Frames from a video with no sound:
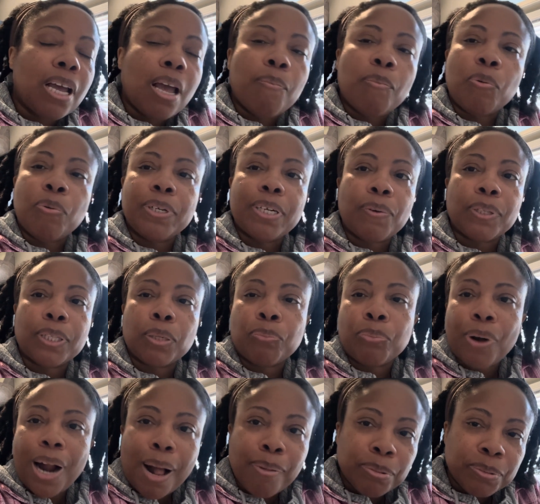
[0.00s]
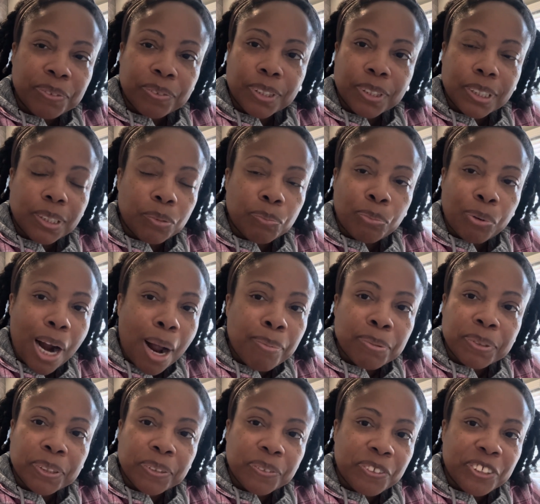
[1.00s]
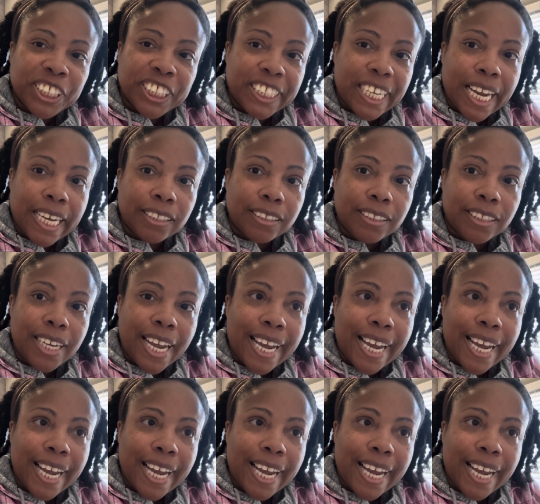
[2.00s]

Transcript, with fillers: but we don't want the problems problems of Christianity.